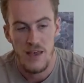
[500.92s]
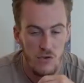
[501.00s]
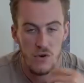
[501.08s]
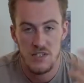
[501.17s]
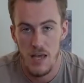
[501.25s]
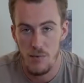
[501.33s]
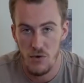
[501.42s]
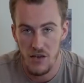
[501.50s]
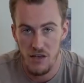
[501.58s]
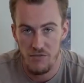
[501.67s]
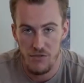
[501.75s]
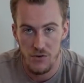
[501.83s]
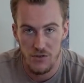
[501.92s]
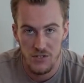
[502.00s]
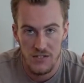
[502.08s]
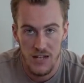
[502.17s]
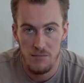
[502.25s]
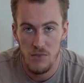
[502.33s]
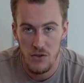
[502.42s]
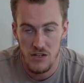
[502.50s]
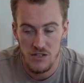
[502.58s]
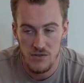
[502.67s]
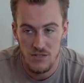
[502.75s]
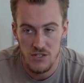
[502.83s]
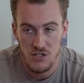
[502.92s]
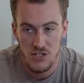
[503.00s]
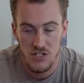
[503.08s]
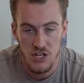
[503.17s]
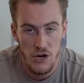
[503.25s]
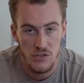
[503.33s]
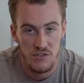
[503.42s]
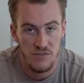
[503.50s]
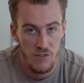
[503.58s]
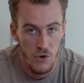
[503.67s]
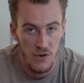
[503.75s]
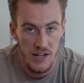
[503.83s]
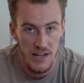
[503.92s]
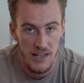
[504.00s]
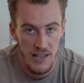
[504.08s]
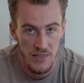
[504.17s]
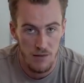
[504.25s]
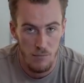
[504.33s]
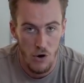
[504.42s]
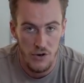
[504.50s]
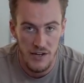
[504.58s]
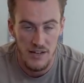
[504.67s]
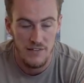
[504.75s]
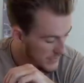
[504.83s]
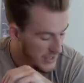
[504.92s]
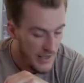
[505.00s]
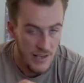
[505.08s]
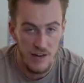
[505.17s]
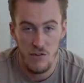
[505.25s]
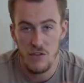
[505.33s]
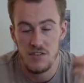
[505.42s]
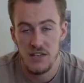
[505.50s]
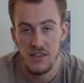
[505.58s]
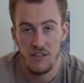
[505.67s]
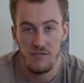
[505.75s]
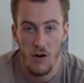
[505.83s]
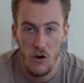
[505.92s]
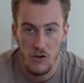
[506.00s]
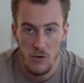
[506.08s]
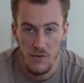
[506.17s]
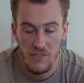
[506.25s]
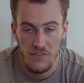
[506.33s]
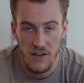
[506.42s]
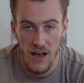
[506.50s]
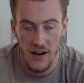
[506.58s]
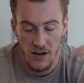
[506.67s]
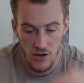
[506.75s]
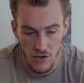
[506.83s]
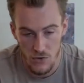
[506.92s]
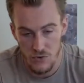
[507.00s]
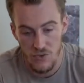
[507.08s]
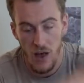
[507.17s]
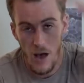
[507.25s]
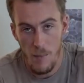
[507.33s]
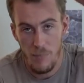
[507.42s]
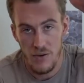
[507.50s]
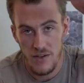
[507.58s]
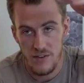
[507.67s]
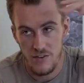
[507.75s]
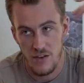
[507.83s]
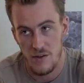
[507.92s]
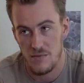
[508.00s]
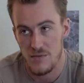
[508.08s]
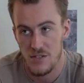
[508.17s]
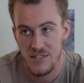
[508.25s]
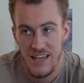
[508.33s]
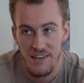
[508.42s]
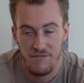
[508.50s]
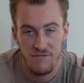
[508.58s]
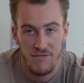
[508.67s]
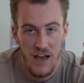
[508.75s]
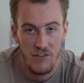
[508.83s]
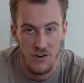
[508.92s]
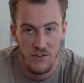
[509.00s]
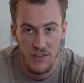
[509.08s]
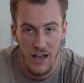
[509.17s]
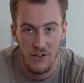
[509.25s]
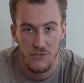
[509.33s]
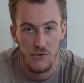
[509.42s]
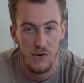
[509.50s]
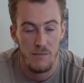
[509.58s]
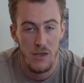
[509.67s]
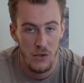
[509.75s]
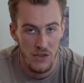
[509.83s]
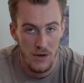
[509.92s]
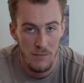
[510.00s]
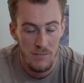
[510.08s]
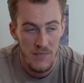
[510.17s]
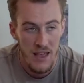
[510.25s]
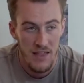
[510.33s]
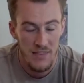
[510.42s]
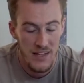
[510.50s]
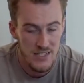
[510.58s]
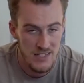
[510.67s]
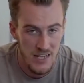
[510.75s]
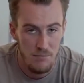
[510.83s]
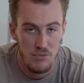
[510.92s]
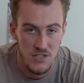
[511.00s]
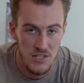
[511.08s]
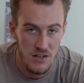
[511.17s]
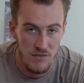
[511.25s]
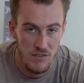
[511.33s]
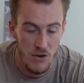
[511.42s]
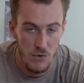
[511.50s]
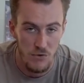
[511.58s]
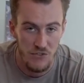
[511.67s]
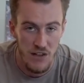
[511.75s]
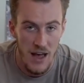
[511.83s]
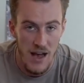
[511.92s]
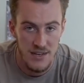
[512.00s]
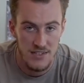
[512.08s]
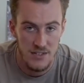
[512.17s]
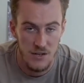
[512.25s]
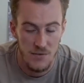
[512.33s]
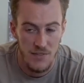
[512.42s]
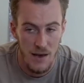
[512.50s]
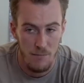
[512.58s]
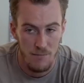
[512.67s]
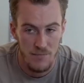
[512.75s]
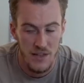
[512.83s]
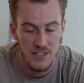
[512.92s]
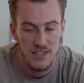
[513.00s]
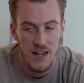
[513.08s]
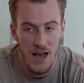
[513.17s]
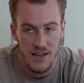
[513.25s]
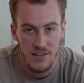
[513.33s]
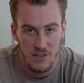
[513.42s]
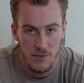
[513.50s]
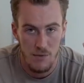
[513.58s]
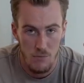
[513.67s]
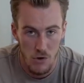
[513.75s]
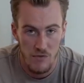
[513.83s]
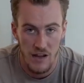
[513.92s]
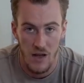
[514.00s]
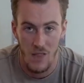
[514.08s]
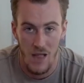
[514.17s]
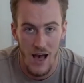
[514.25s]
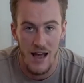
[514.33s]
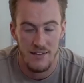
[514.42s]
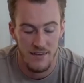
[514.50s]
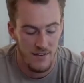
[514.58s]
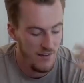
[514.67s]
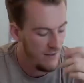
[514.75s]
for example, if there's 10 million shares floating in the market, and if all of a sudden the volume of the stock goes up to, say, 500,000 or a million, that's 10% of the total stocks. That stock is going to be moving a lot.